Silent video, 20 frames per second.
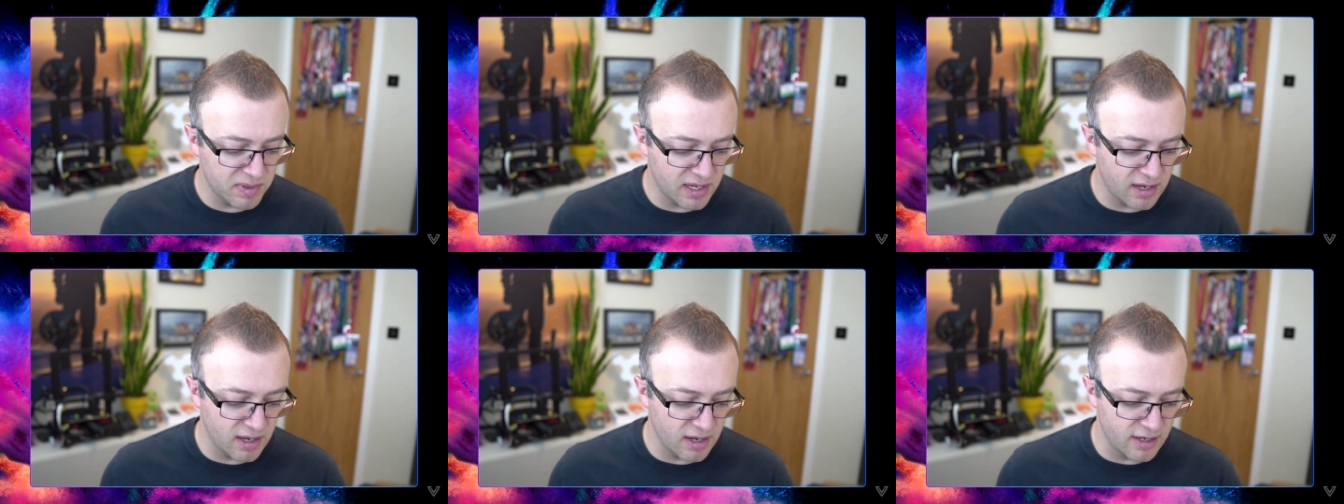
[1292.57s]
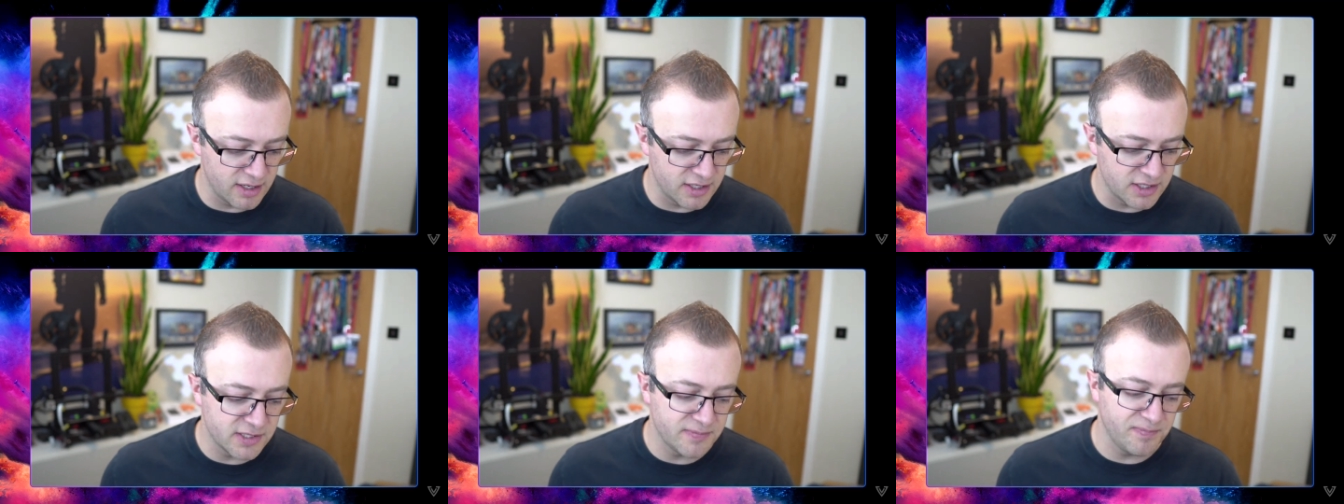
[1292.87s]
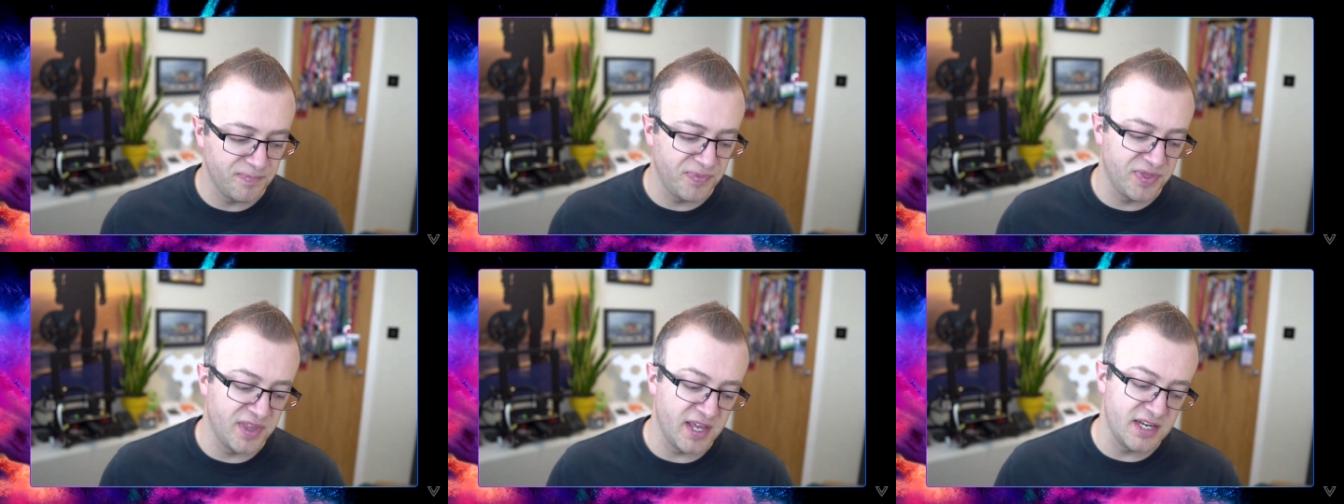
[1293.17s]
because
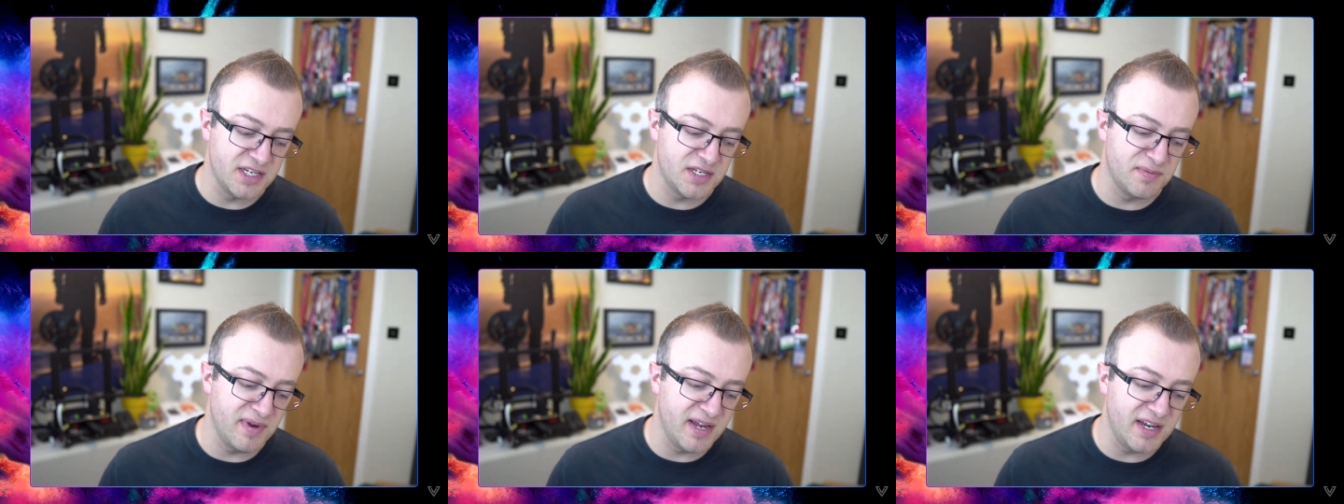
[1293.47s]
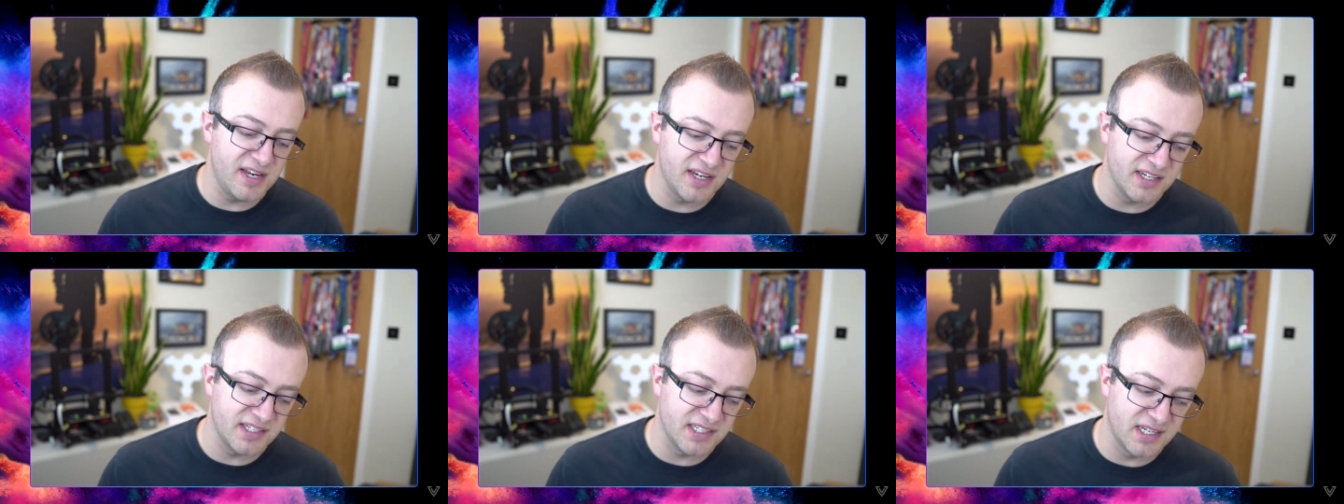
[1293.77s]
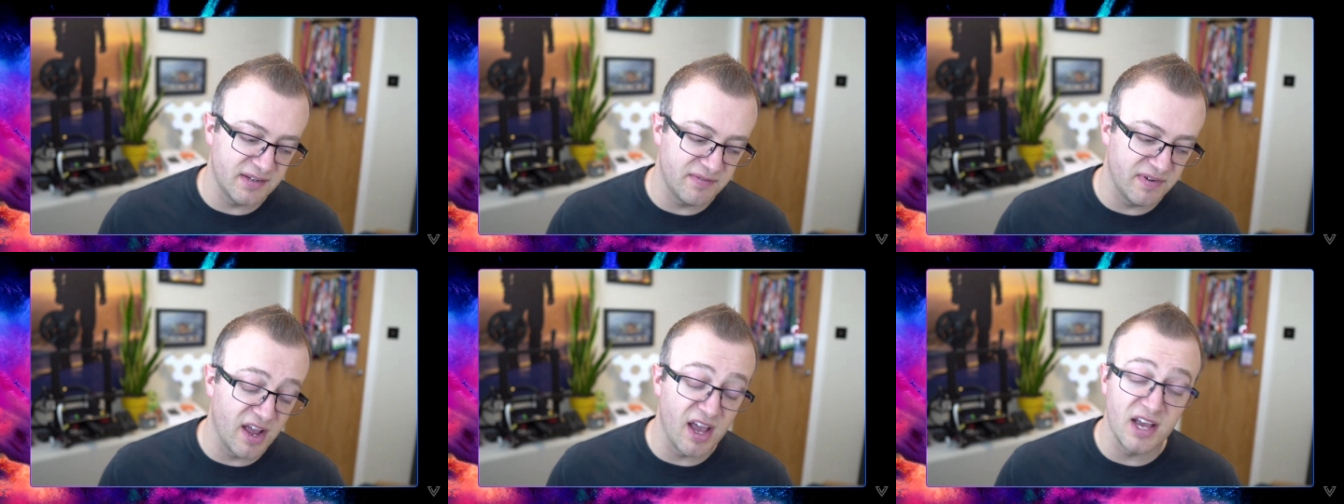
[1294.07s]
the intermediate
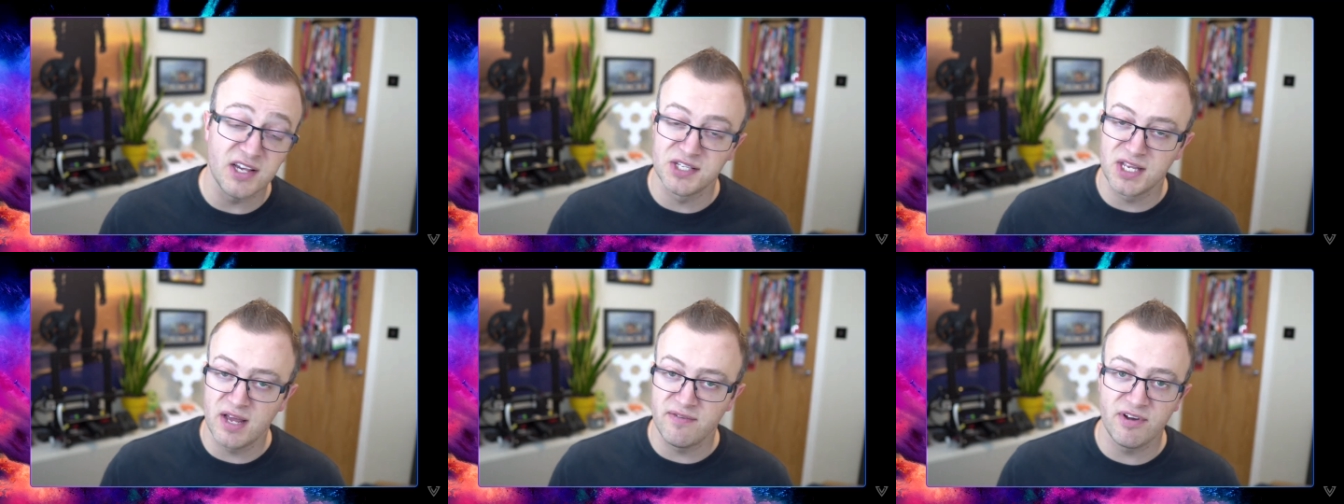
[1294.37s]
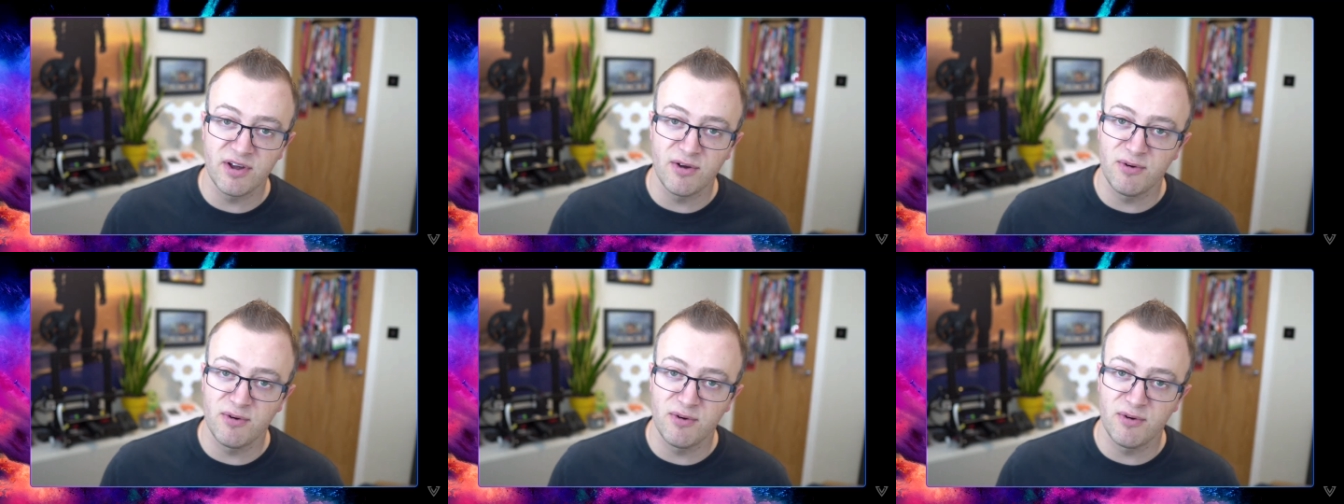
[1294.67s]
certificate is never